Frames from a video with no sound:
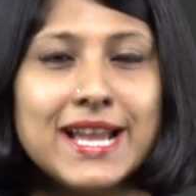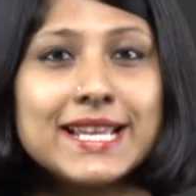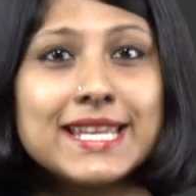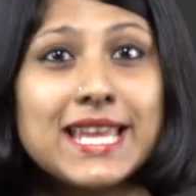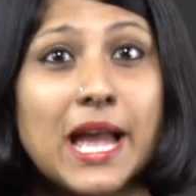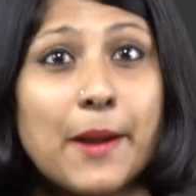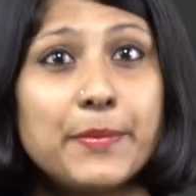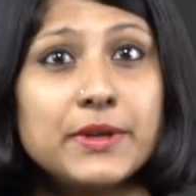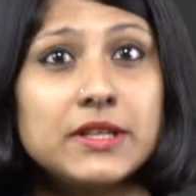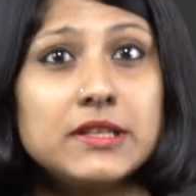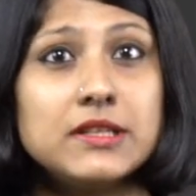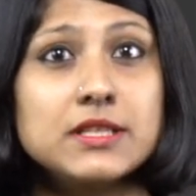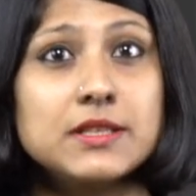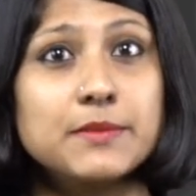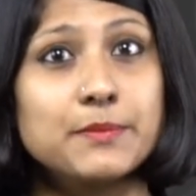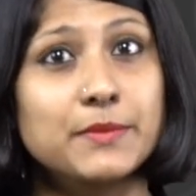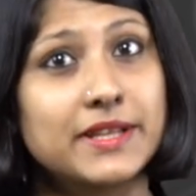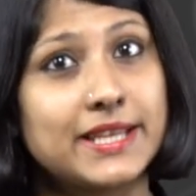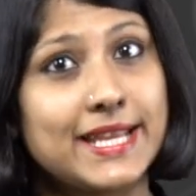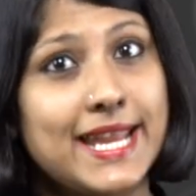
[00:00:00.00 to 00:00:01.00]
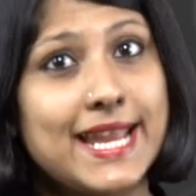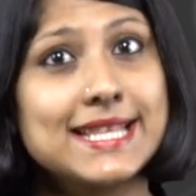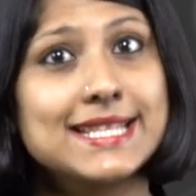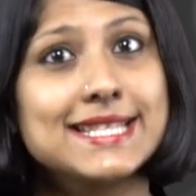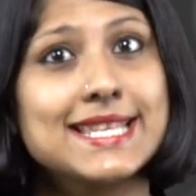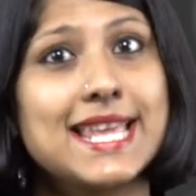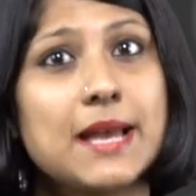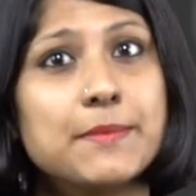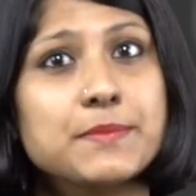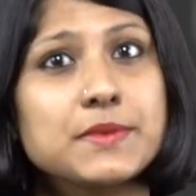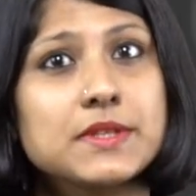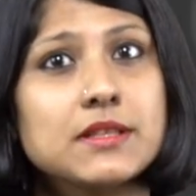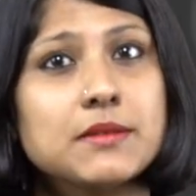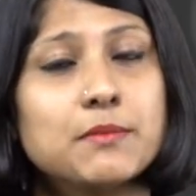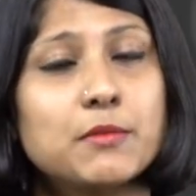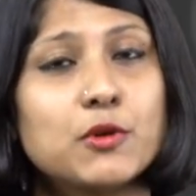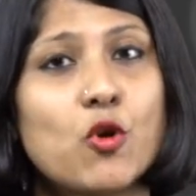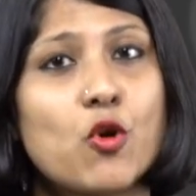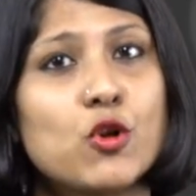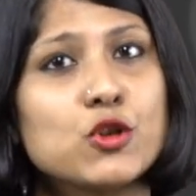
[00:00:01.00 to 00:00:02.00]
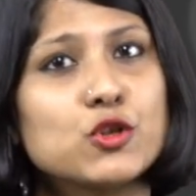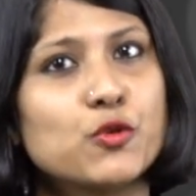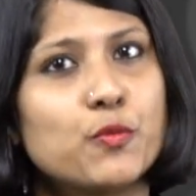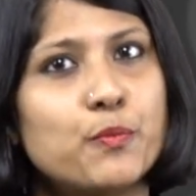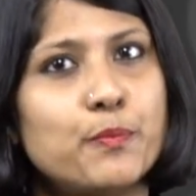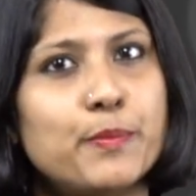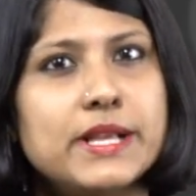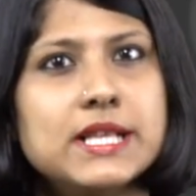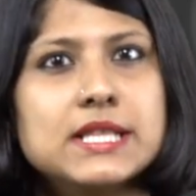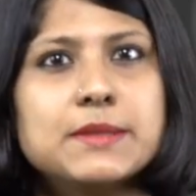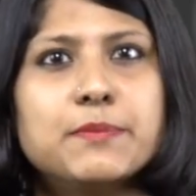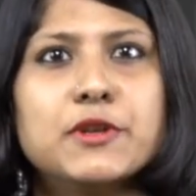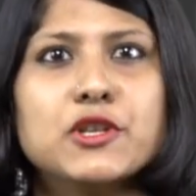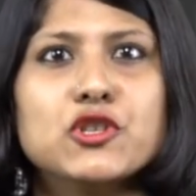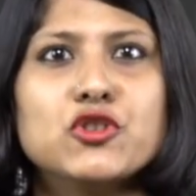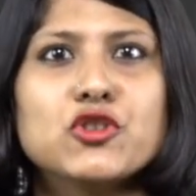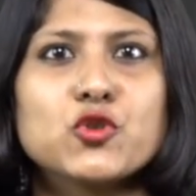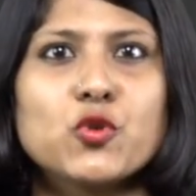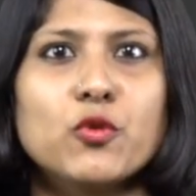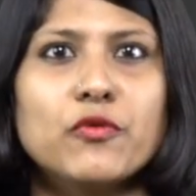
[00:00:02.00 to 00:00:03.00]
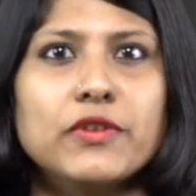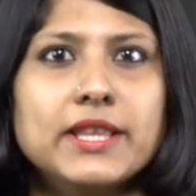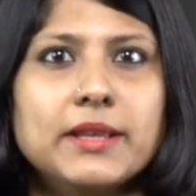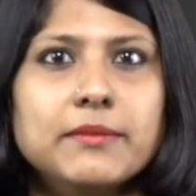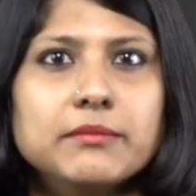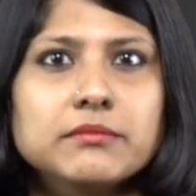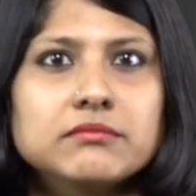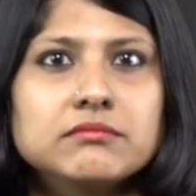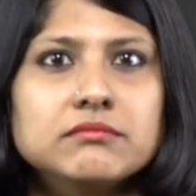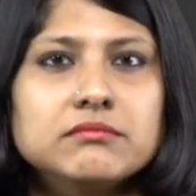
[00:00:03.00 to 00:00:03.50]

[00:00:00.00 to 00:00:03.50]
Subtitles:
Capitalism creates gaps, but also builds bridges over them.